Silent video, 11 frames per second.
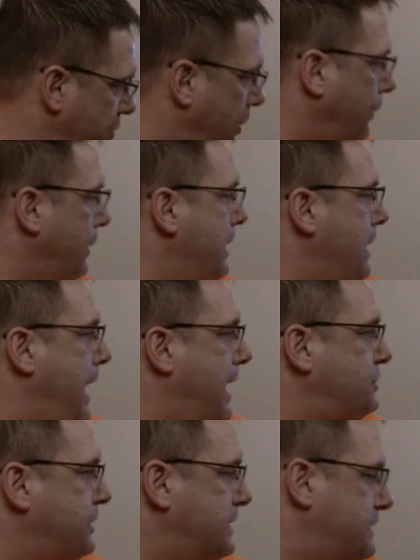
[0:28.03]
So,
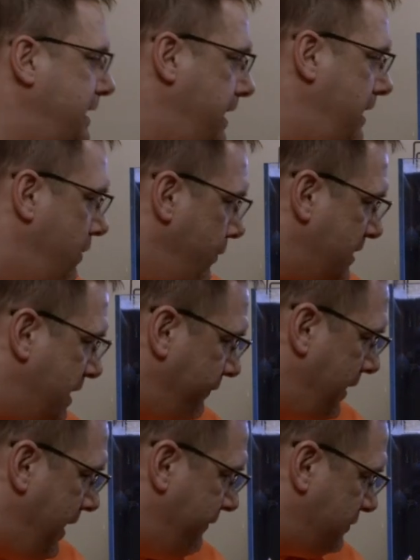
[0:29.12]
as you can see, we definitely
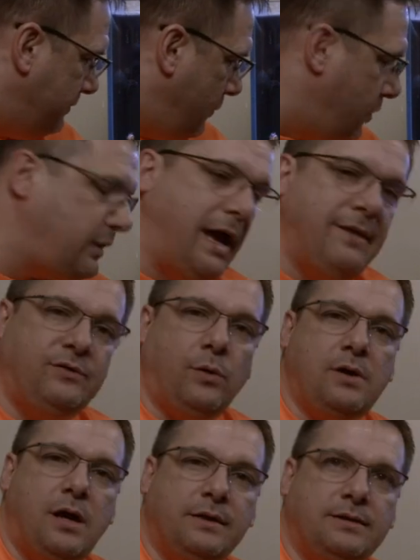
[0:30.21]
have some more life going
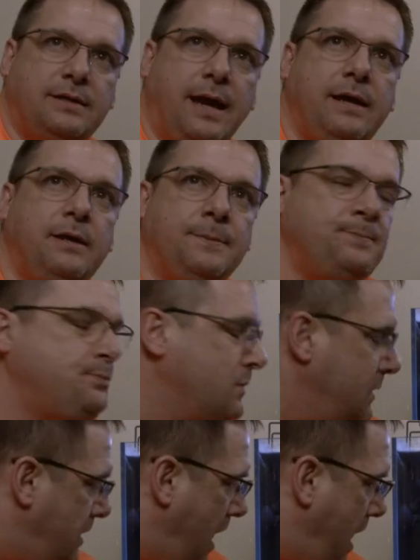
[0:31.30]
on in the tank.
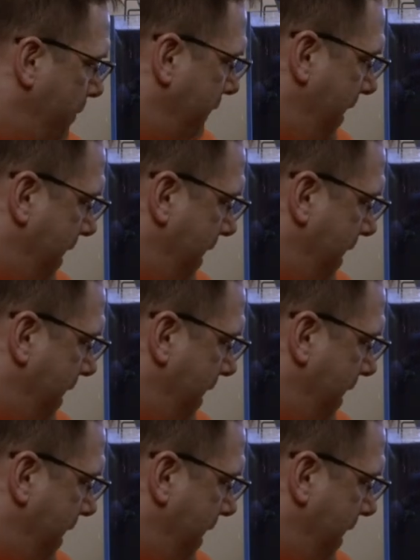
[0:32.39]
We've